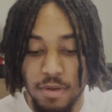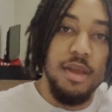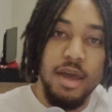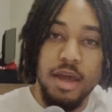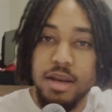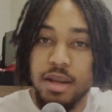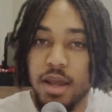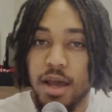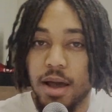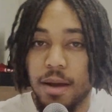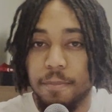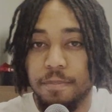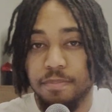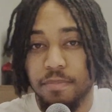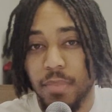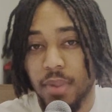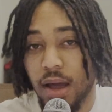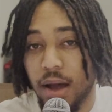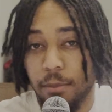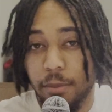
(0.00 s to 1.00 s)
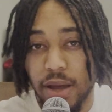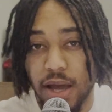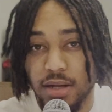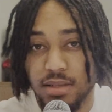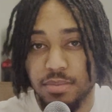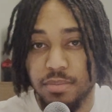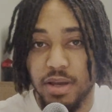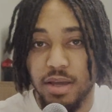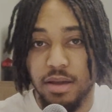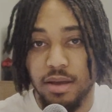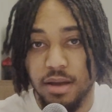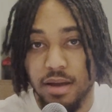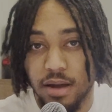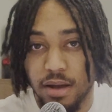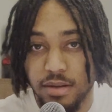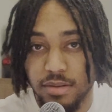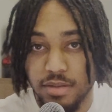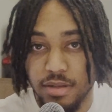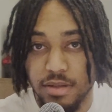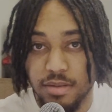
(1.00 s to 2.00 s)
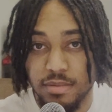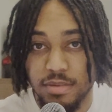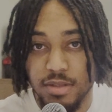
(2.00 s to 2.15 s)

And yeah, I'm back to making content.